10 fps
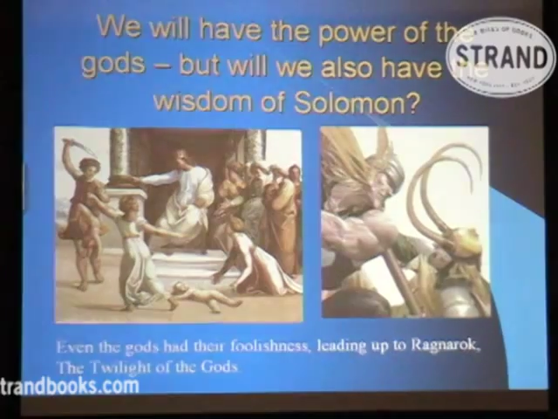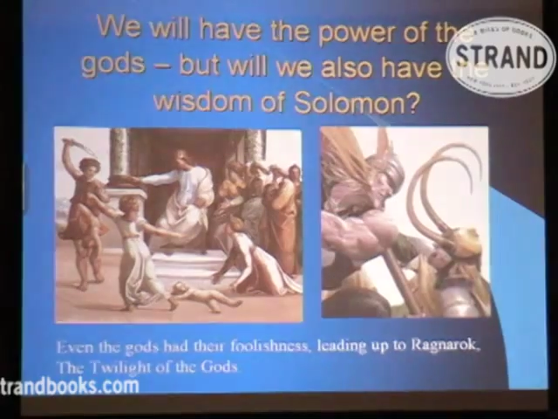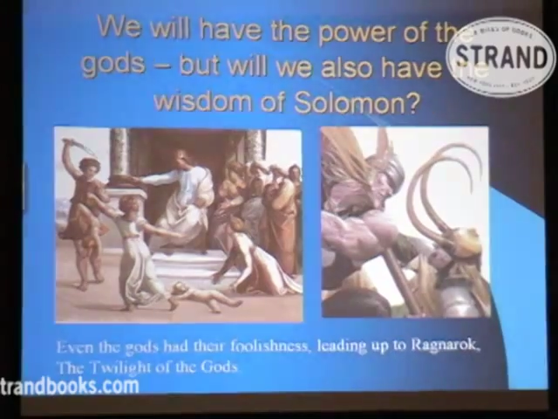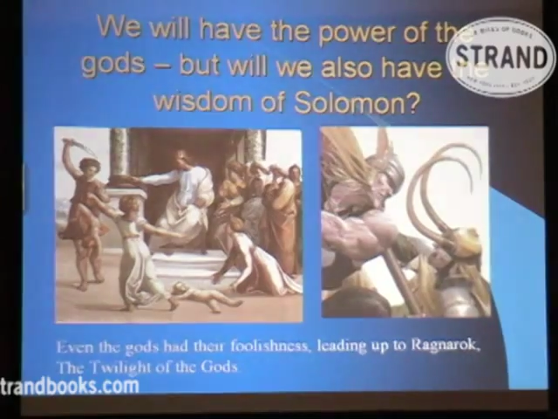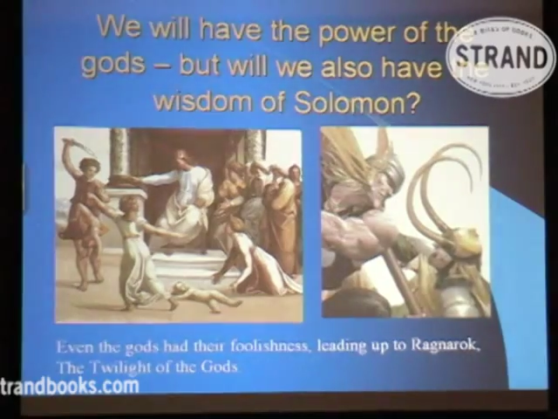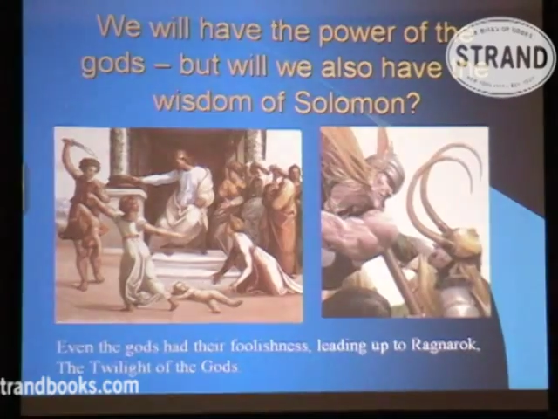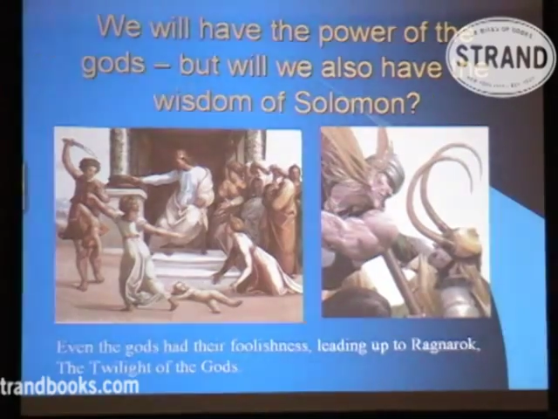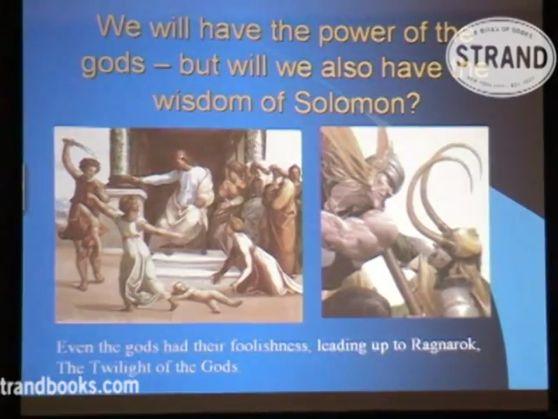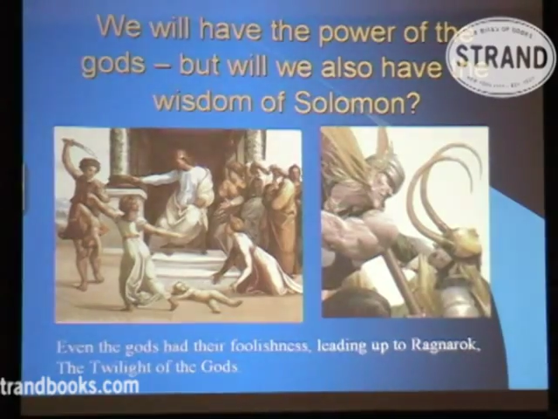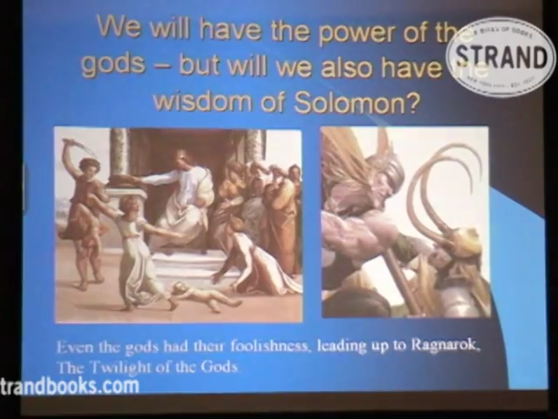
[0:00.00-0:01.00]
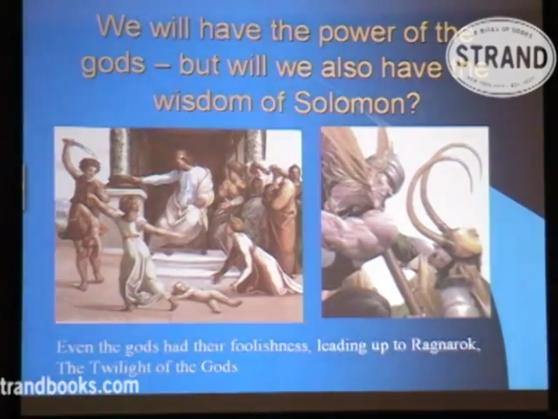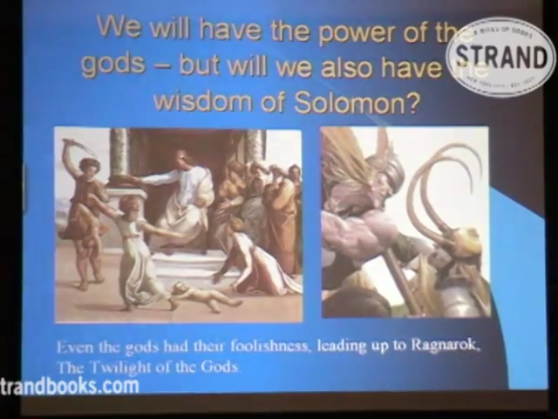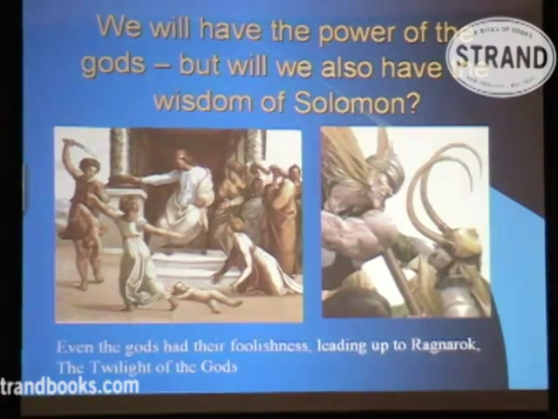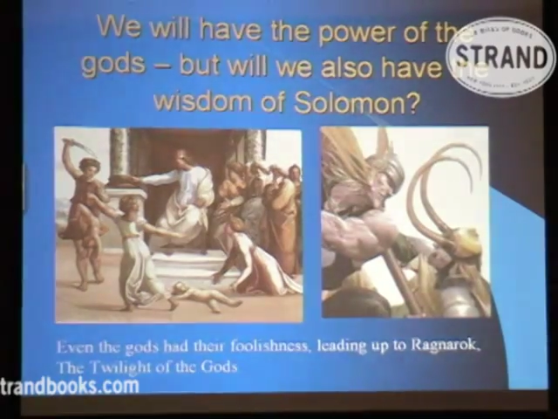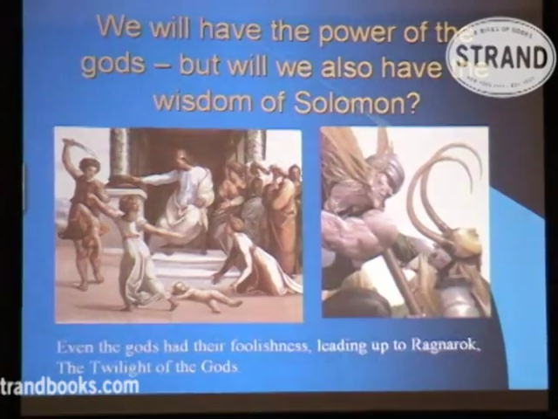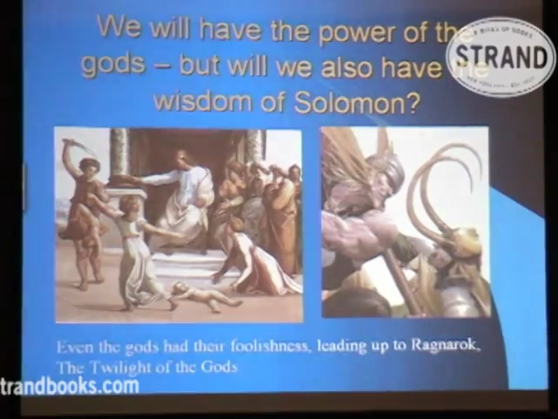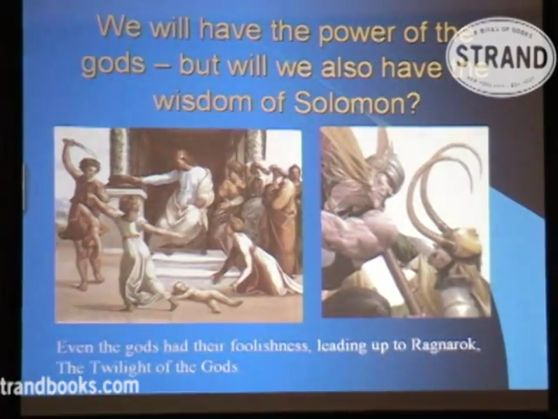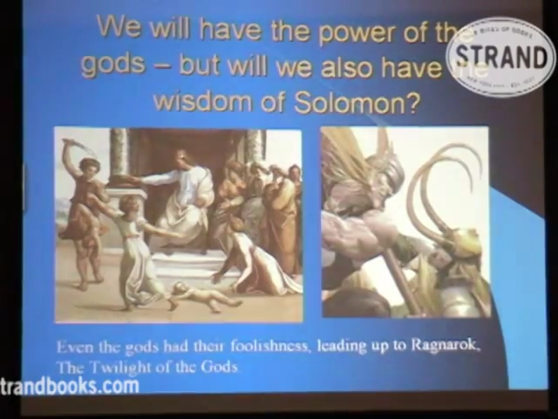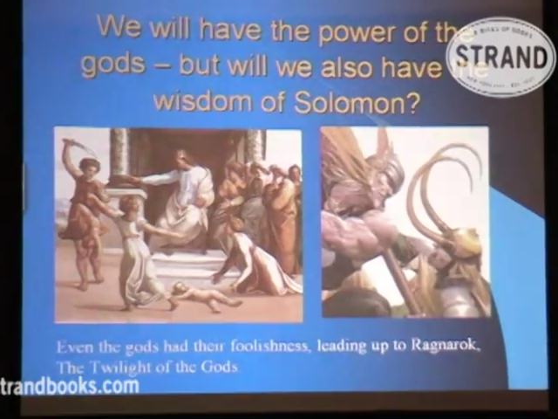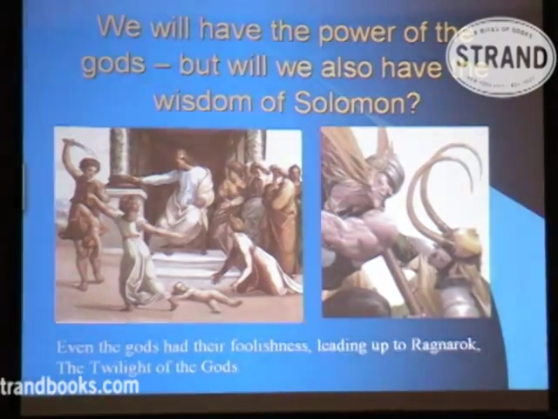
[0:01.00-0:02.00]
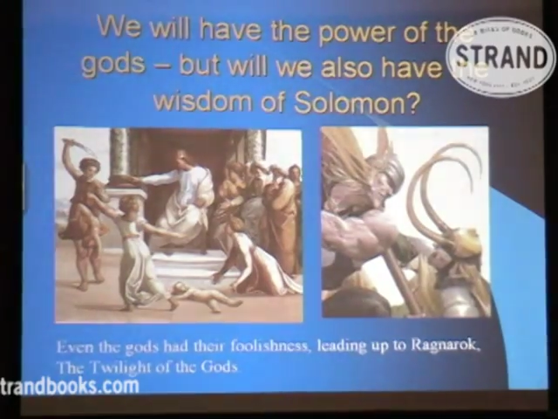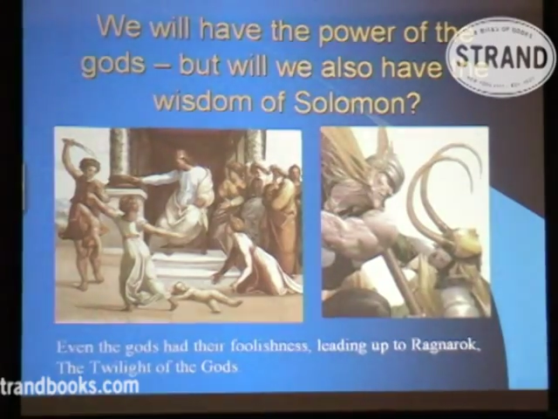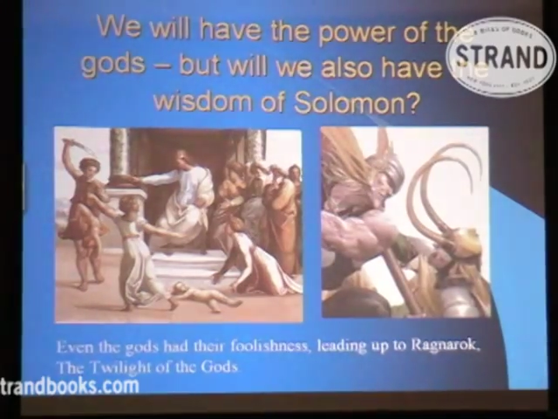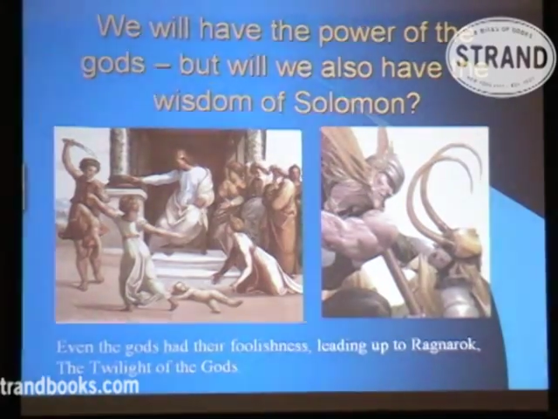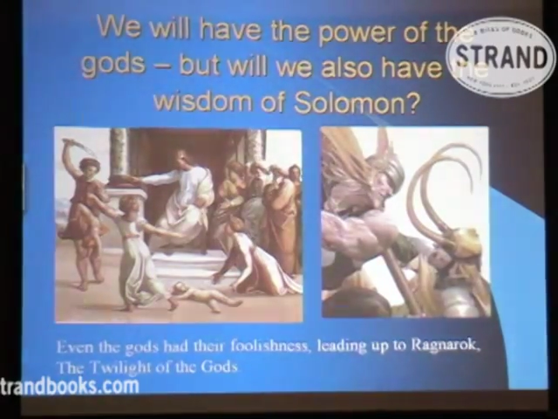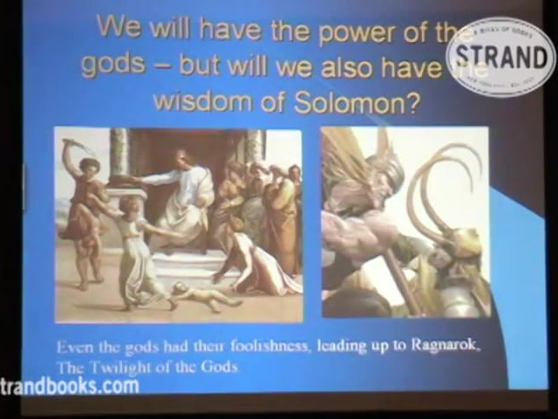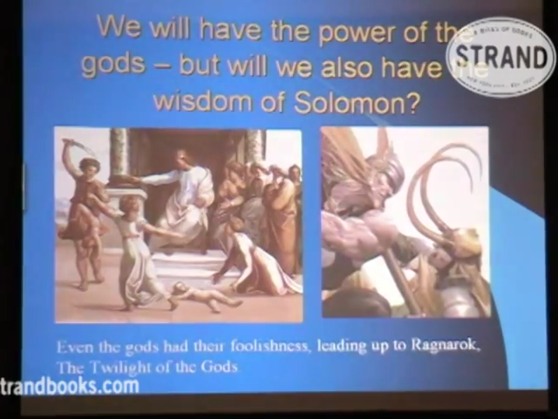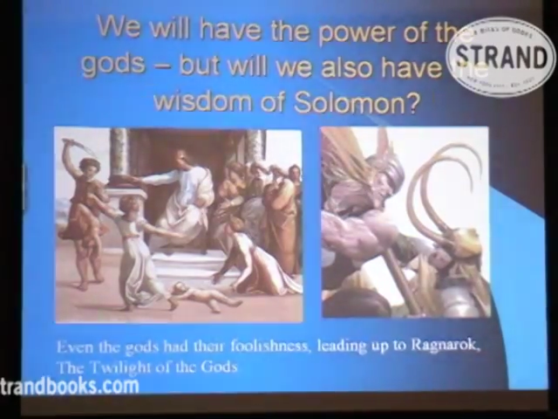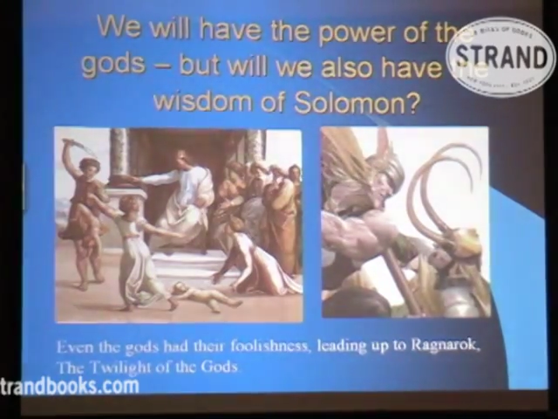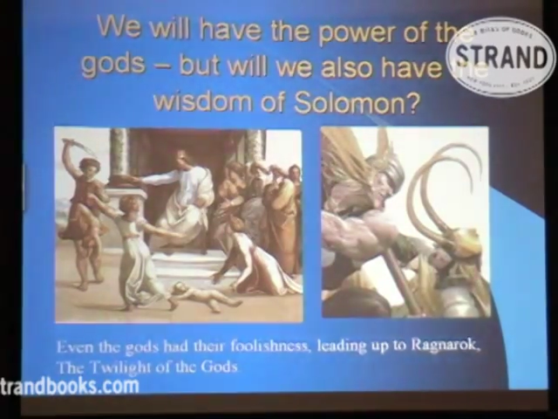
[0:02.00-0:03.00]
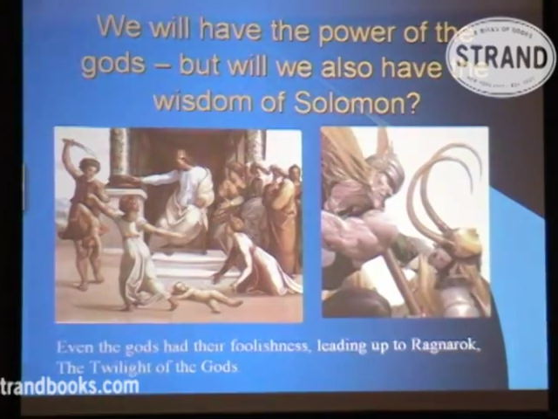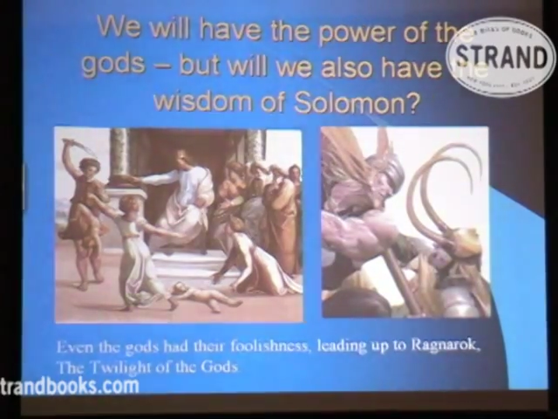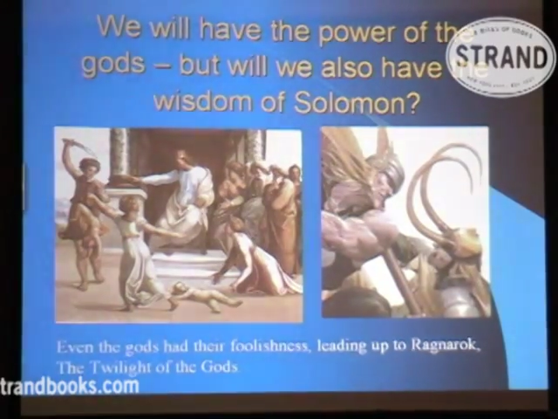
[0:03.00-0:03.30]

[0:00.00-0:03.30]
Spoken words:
[unreadable: no face in view]